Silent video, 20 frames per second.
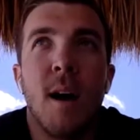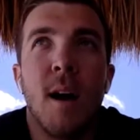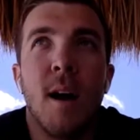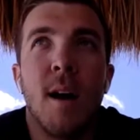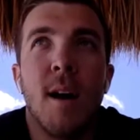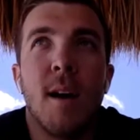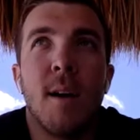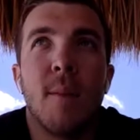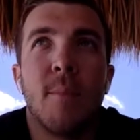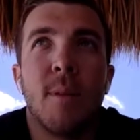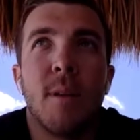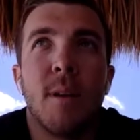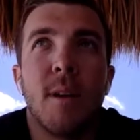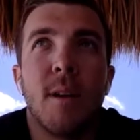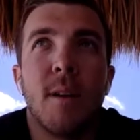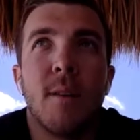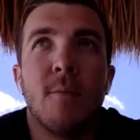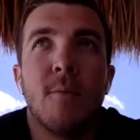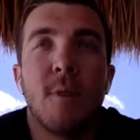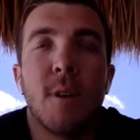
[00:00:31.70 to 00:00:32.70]
I
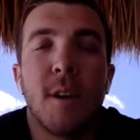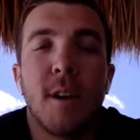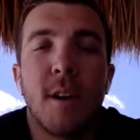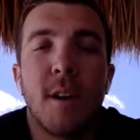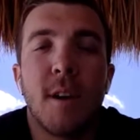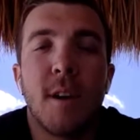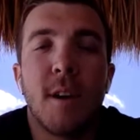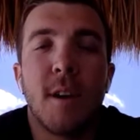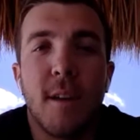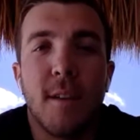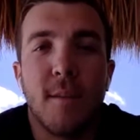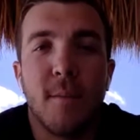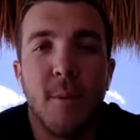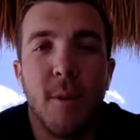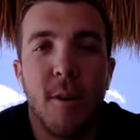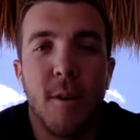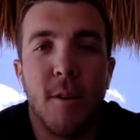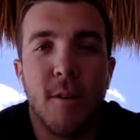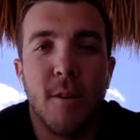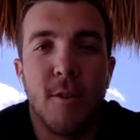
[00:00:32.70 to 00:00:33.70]
played rookie advanced
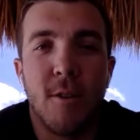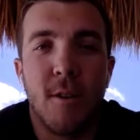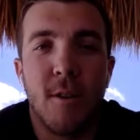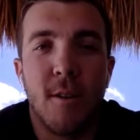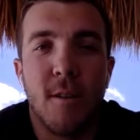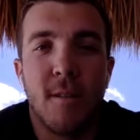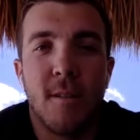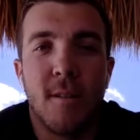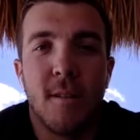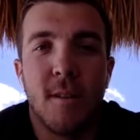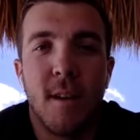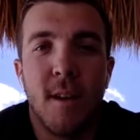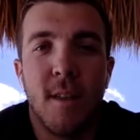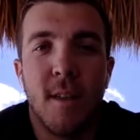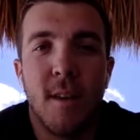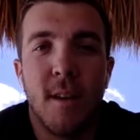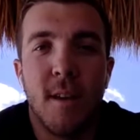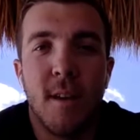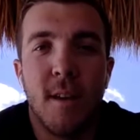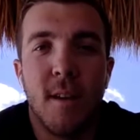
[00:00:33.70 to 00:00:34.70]
ball this year,
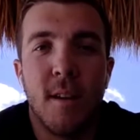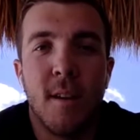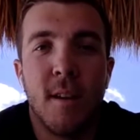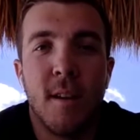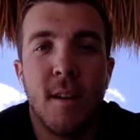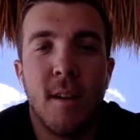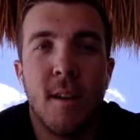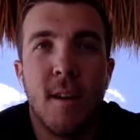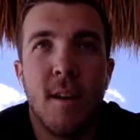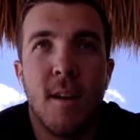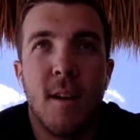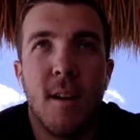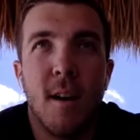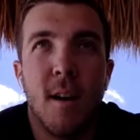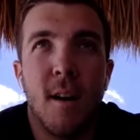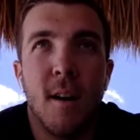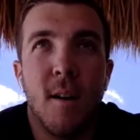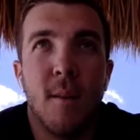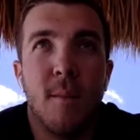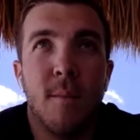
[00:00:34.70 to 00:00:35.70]
and then
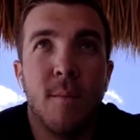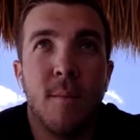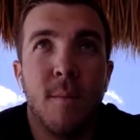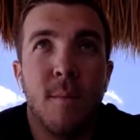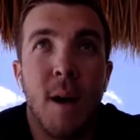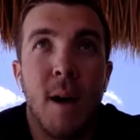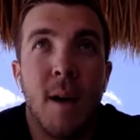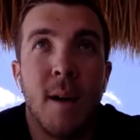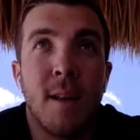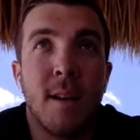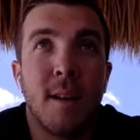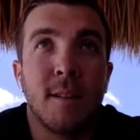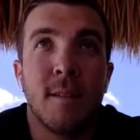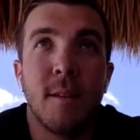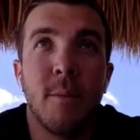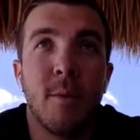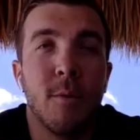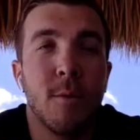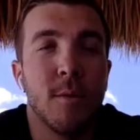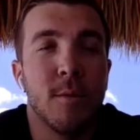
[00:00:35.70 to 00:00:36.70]
my
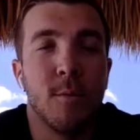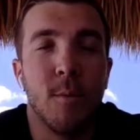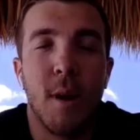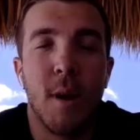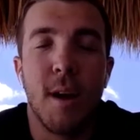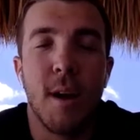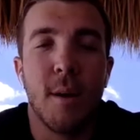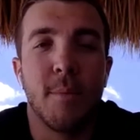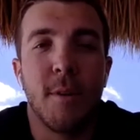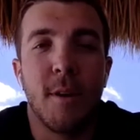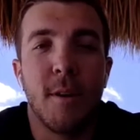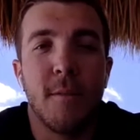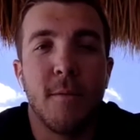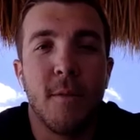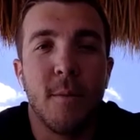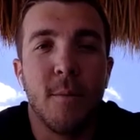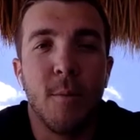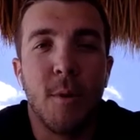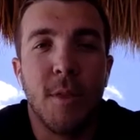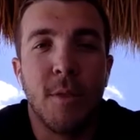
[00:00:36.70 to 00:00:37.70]
innings limit was way up there
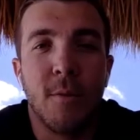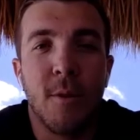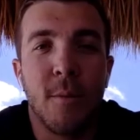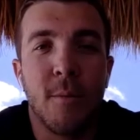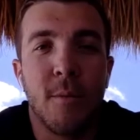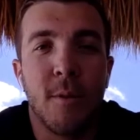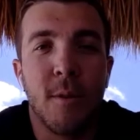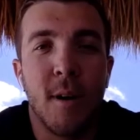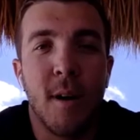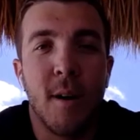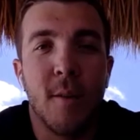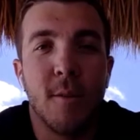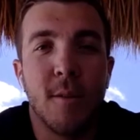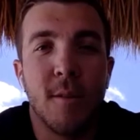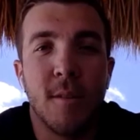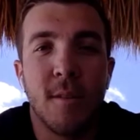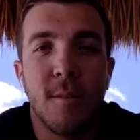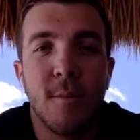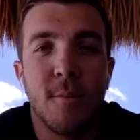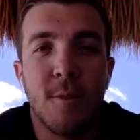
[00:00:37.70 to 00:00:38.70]
from Winthrop, so I
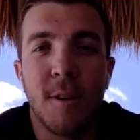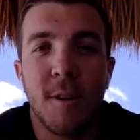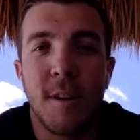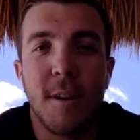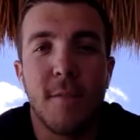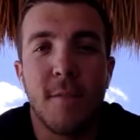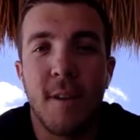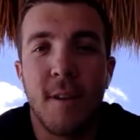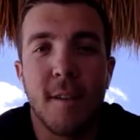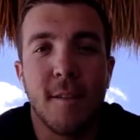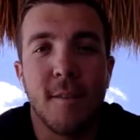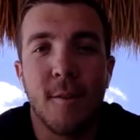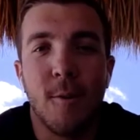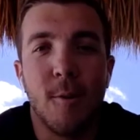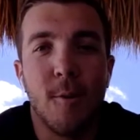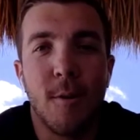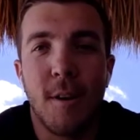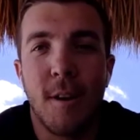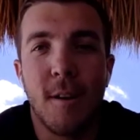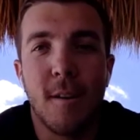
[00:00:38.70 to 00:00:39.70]
was in rookie advanced the
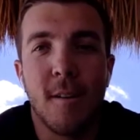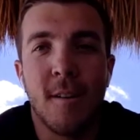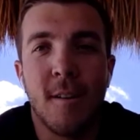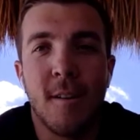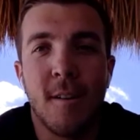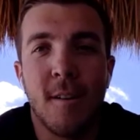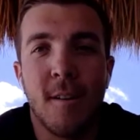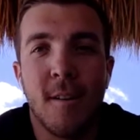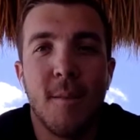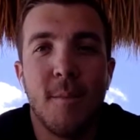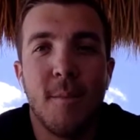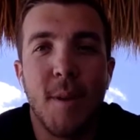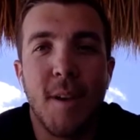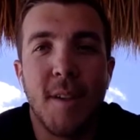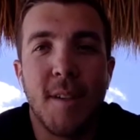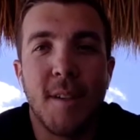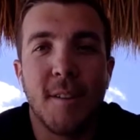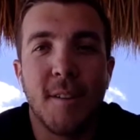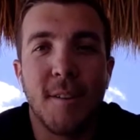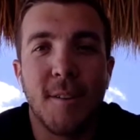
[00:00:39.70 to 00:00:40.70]
whole year,
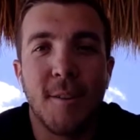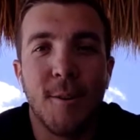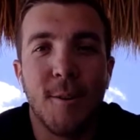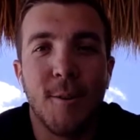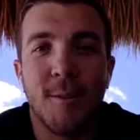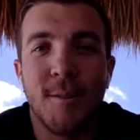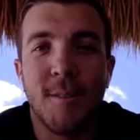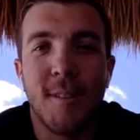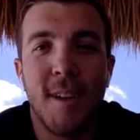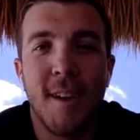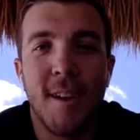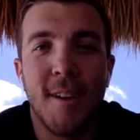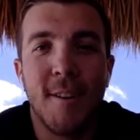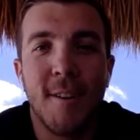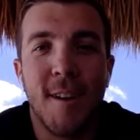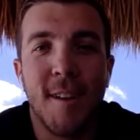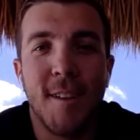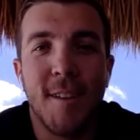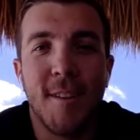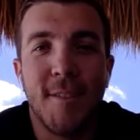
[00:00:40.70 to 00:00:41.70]
basically told, hey, you're
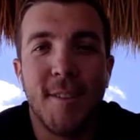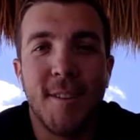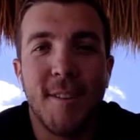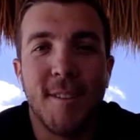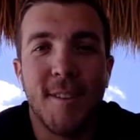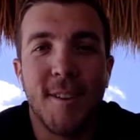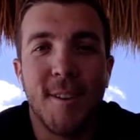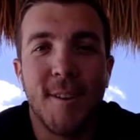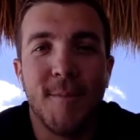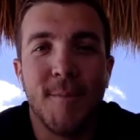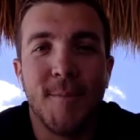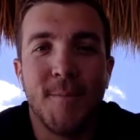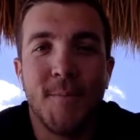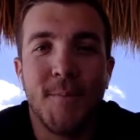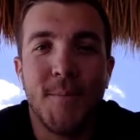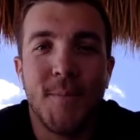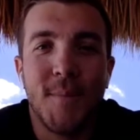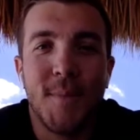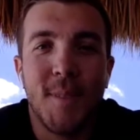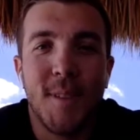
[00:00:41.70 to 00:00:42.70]
not leaving, so.
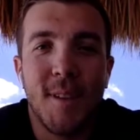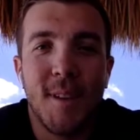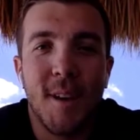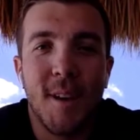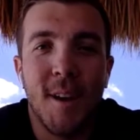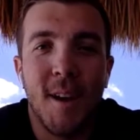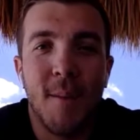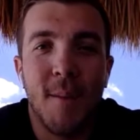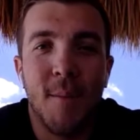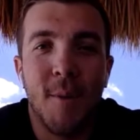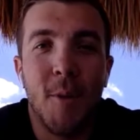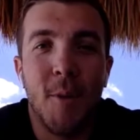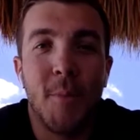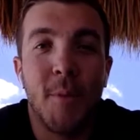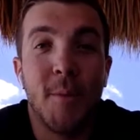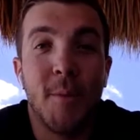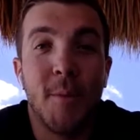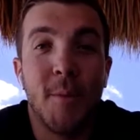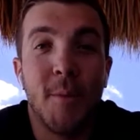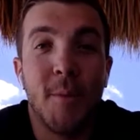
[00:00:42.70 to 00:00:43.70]
I'm
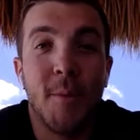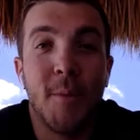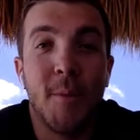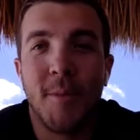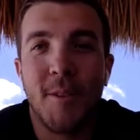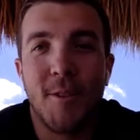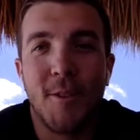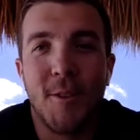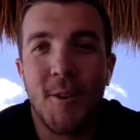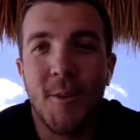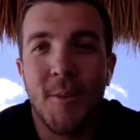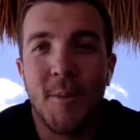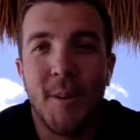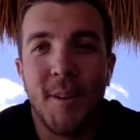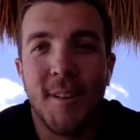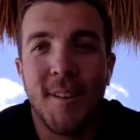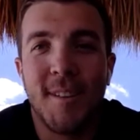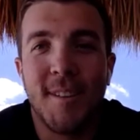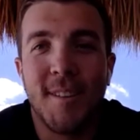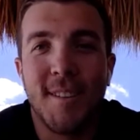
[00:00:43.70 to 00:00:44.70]
hoping to move up this year,
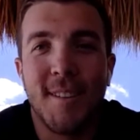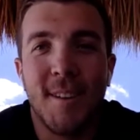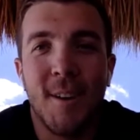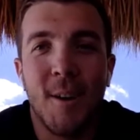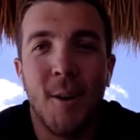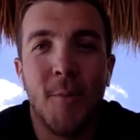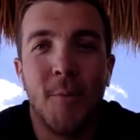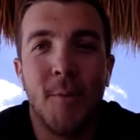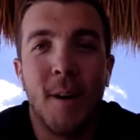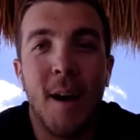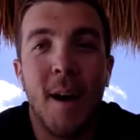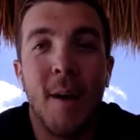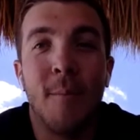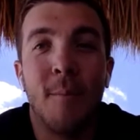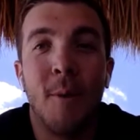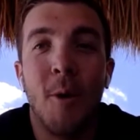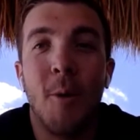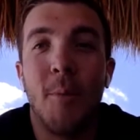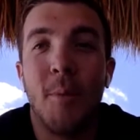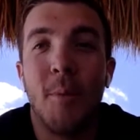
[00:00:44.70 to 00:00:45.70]
but
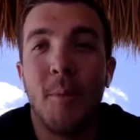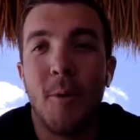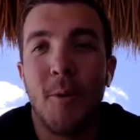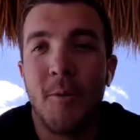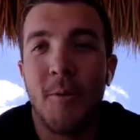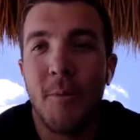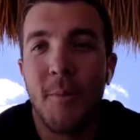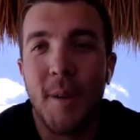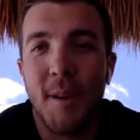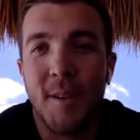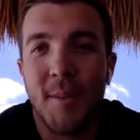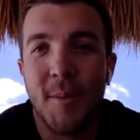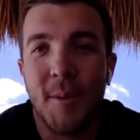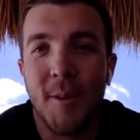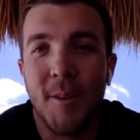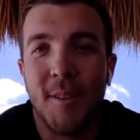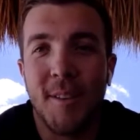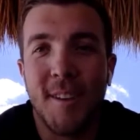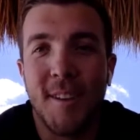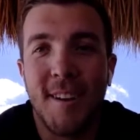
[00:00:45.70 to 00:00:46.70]
I'm hoping more for
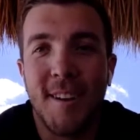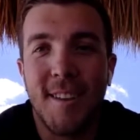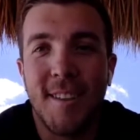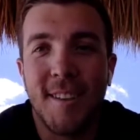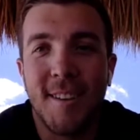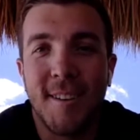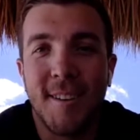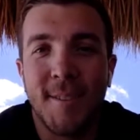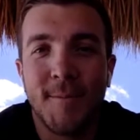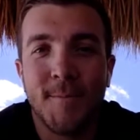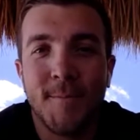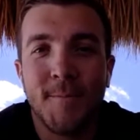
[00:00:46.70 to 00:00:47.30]
baseball than anything.